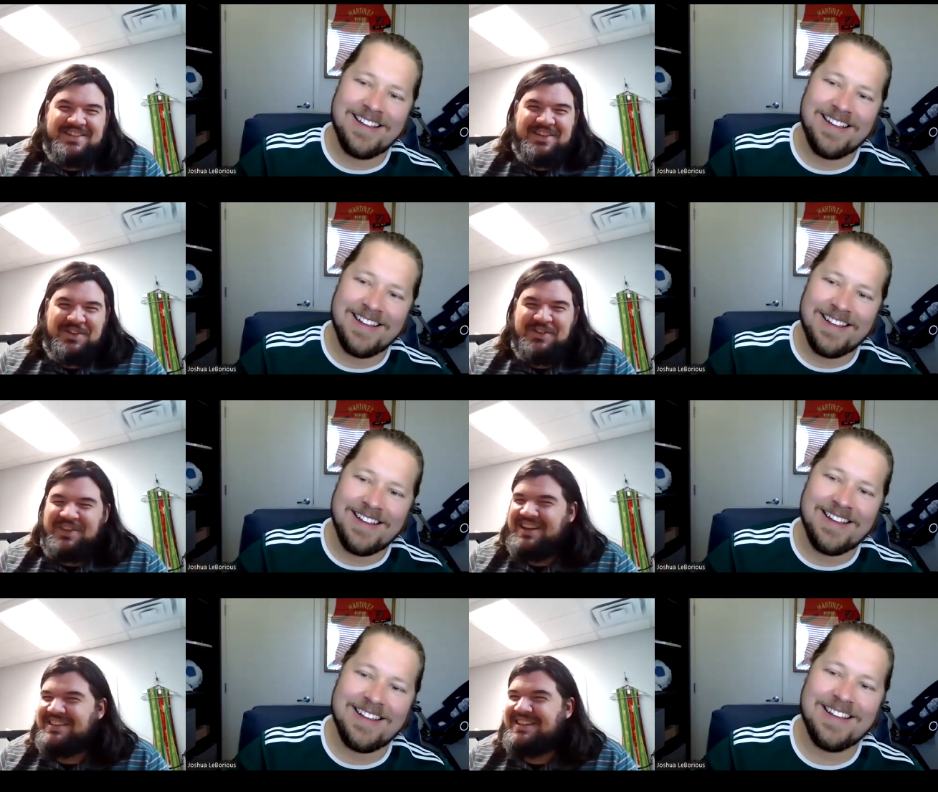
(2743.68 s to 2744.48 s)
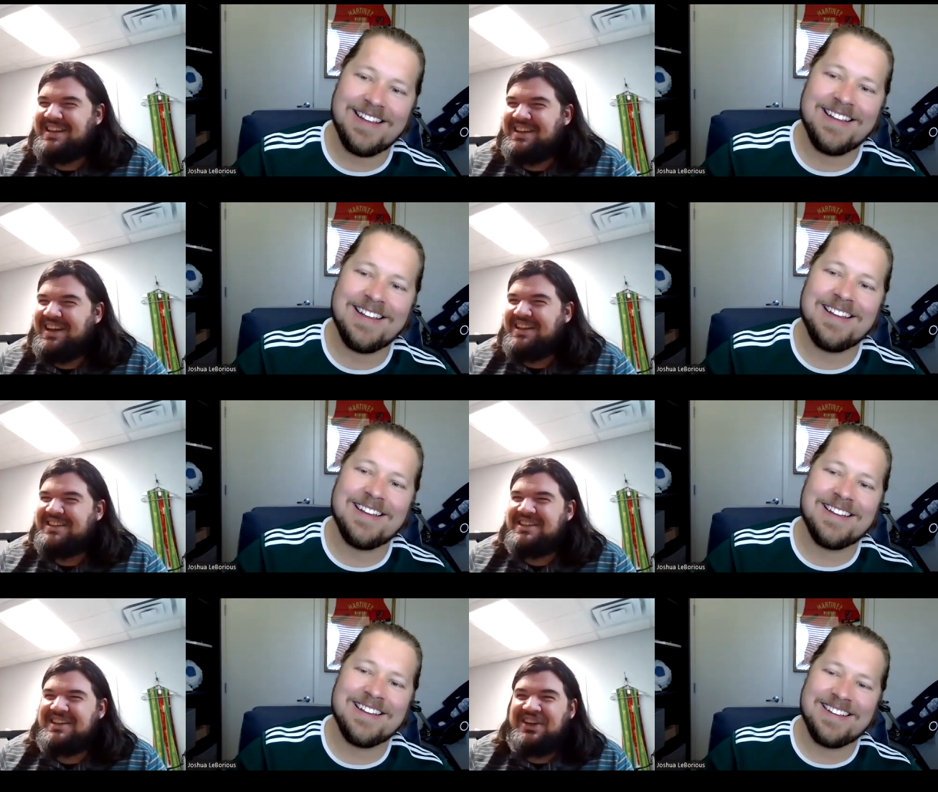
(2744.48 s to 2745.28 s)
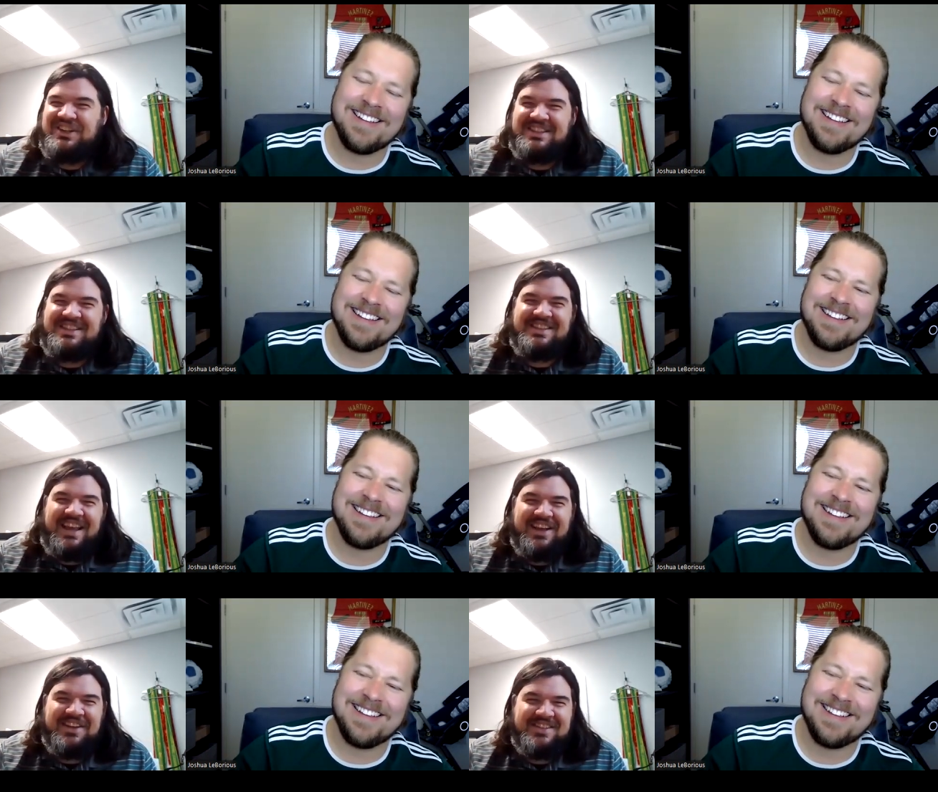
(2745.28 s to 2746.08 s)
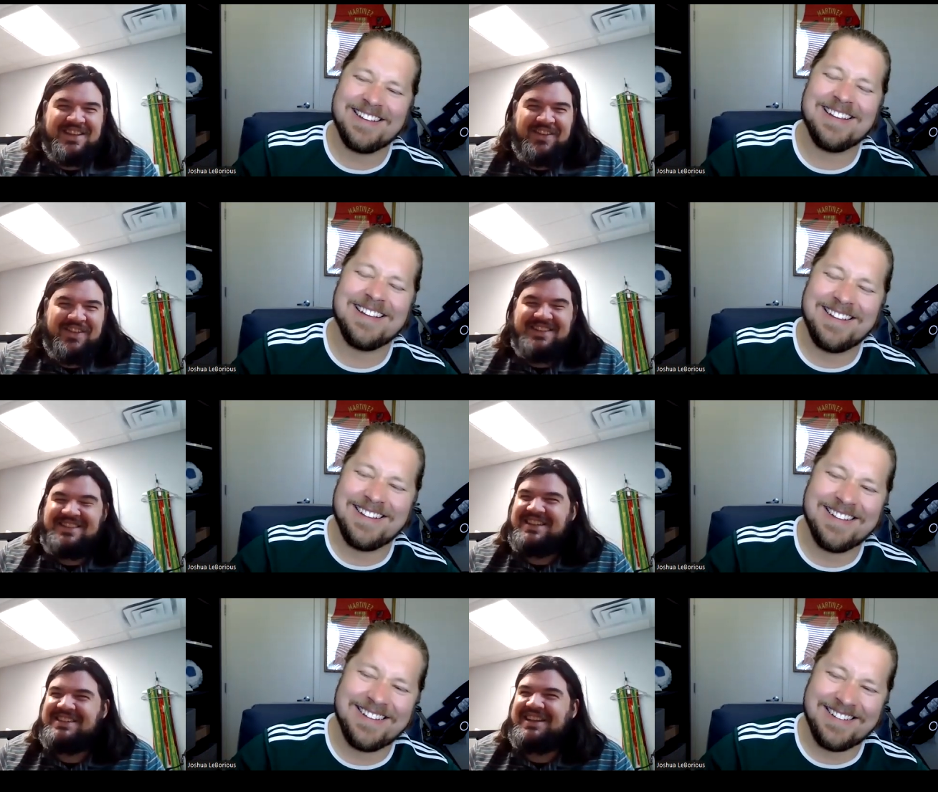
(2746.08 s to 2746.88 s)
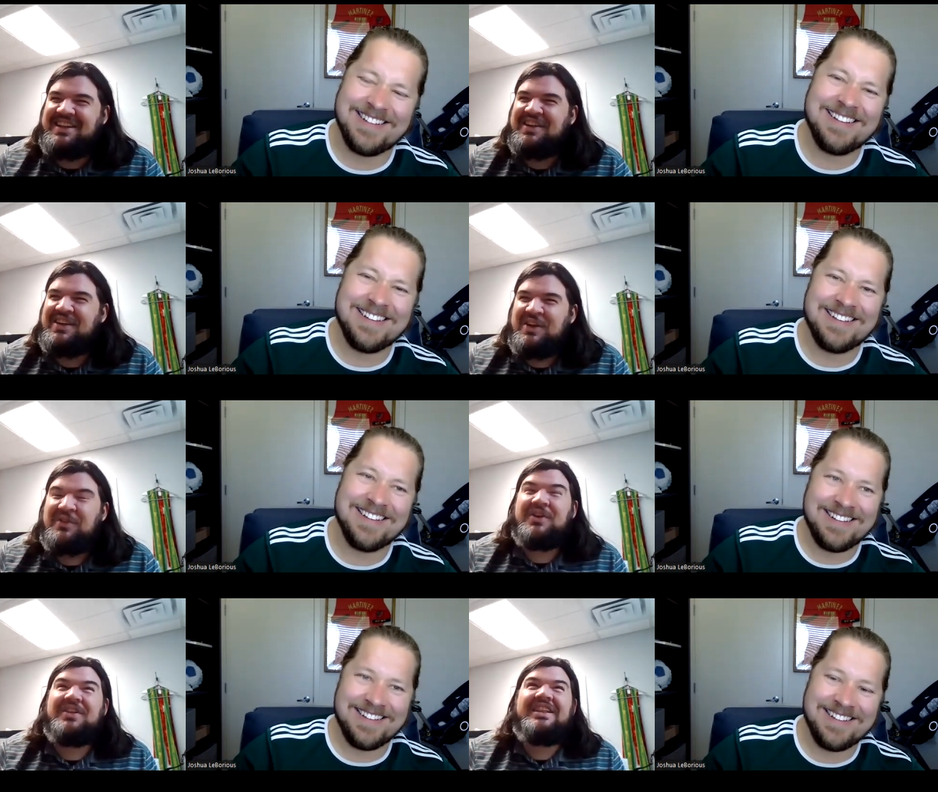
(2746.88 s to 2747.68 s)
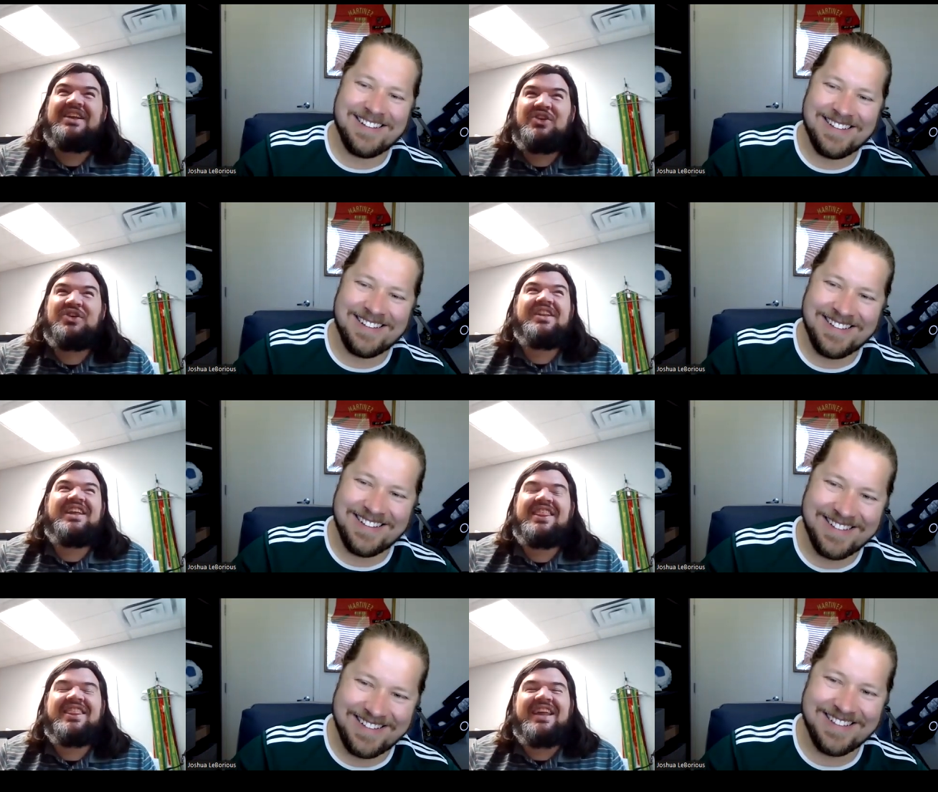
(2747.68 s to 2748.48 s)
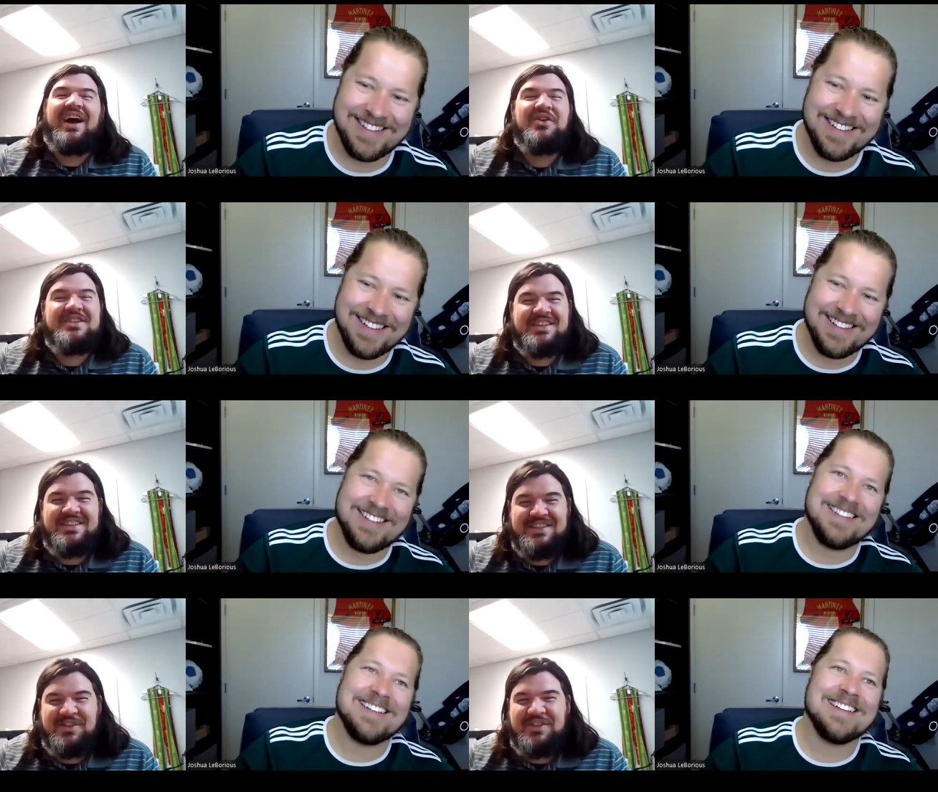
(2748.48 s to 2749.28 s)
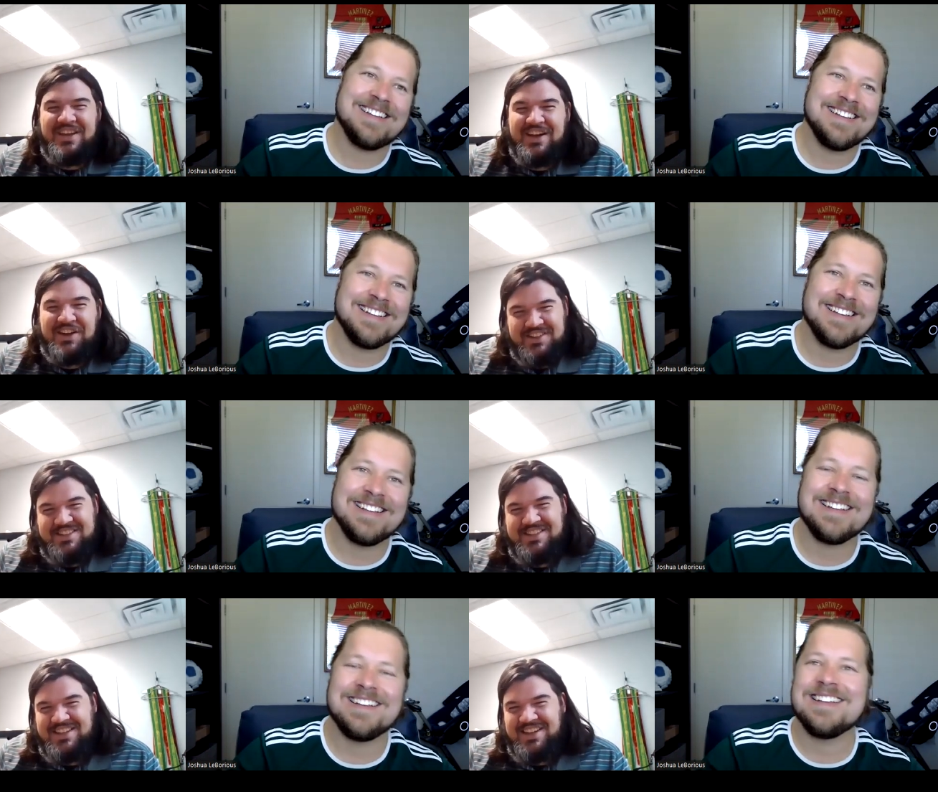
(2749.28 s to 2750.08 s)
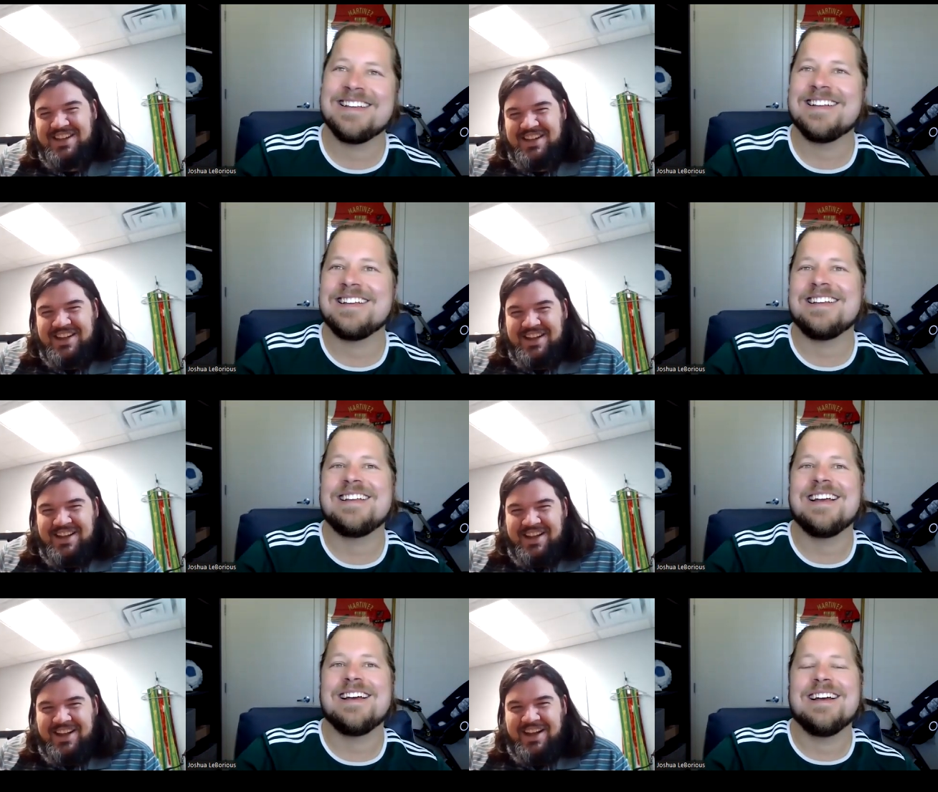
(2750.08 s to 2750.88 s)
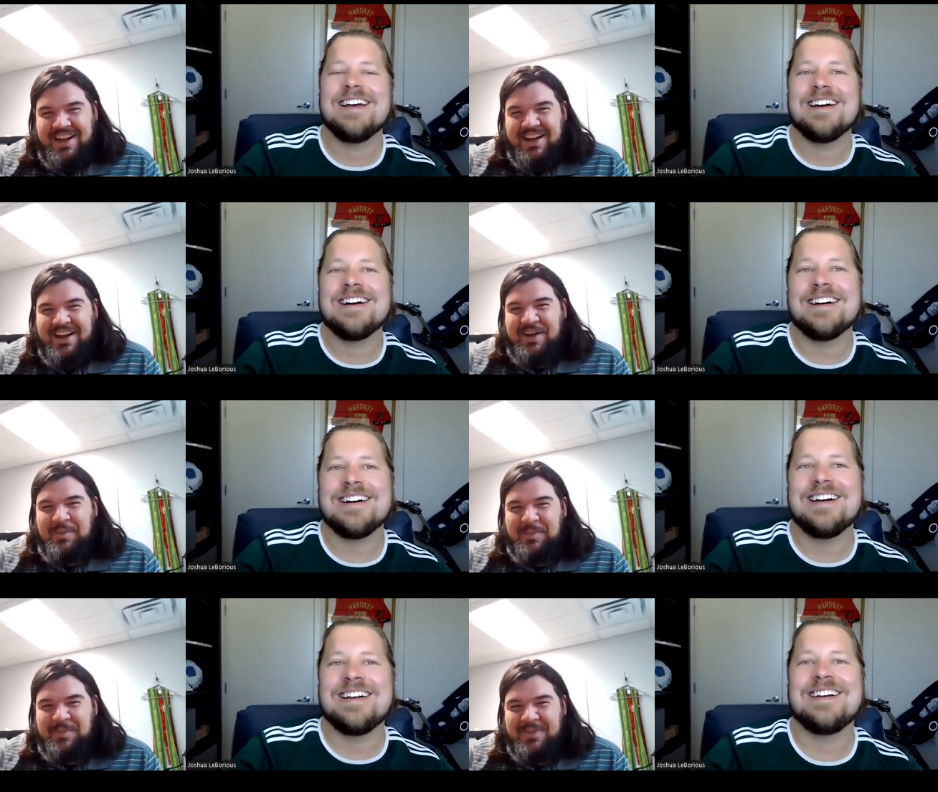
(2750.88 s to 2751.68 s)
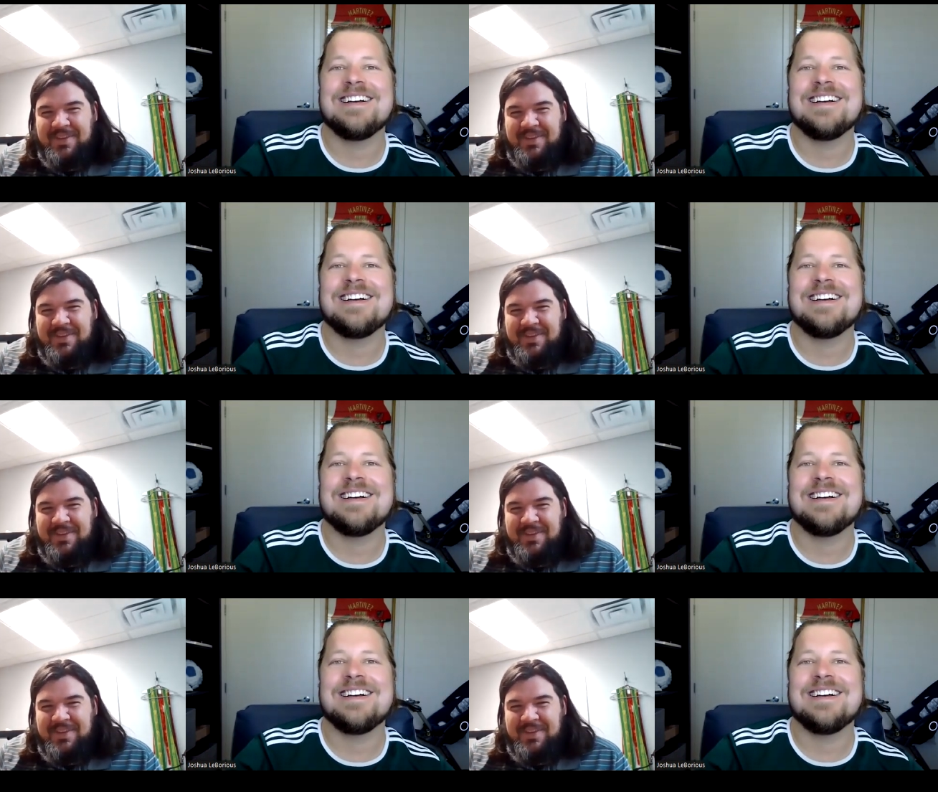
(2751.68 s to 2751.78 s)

Speaker 1: this newfangled technology called sails that have existed for literally thousands of years. Um.